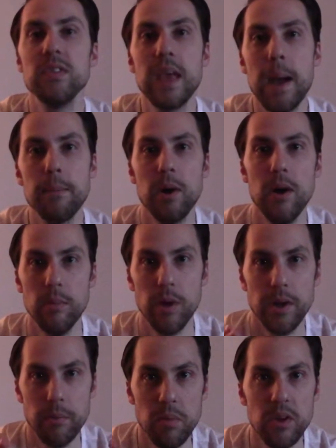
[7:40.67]
Capcom
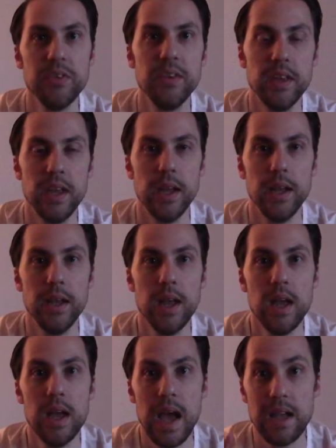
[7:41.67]
on a multicade,
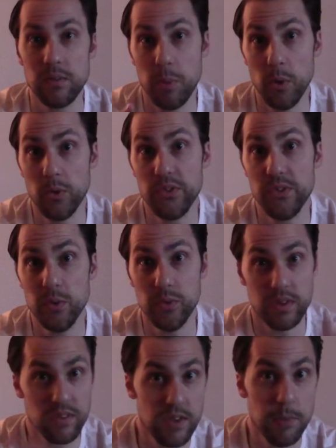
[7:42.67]
as opposed to
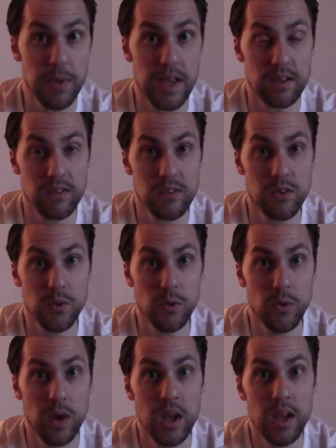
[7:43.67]
the C P S
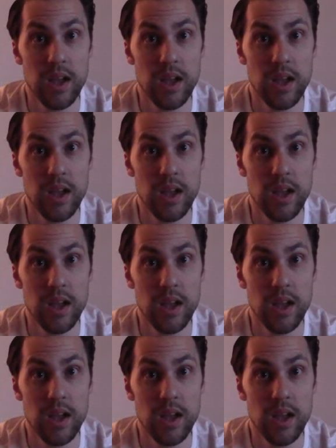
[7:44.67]
two,